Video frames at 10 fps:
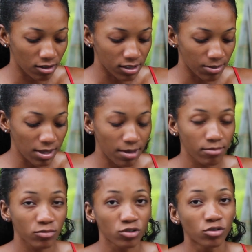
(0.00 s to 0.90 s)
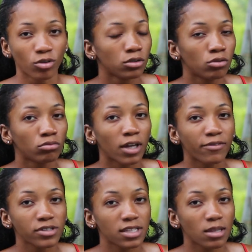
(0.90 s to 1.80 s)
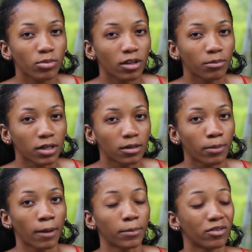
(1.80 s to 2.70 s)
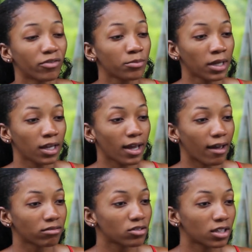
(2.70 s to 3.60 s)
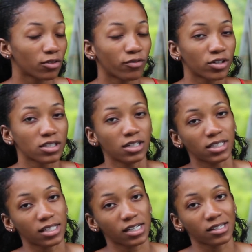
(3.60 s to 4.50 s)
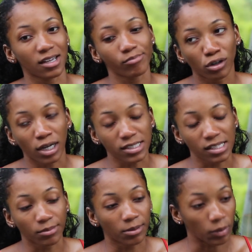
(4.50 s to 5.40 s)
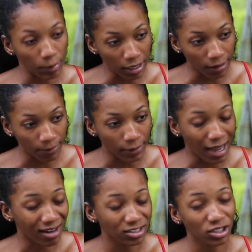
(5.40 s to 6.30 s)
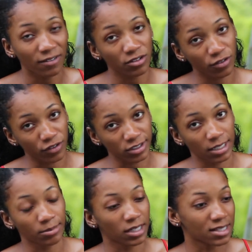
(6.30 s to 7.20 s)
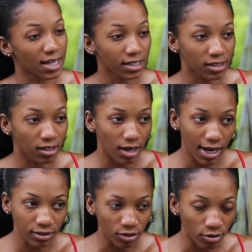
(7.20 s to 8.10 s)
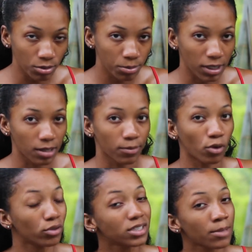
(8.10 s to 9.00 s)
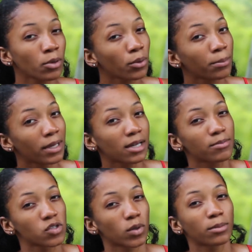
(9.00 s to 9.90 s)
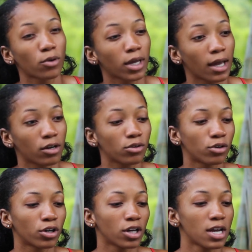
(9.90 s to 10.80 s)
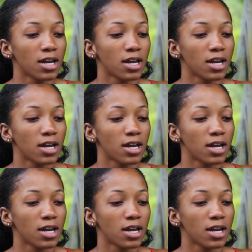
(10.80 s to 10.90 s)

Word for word: some of them you'll never see them without makeup on but for me after like the first date second date they are not seeing me with makeup actually after the first date because I, I don't wear makeup the only time I wear makeup is when I'm going out or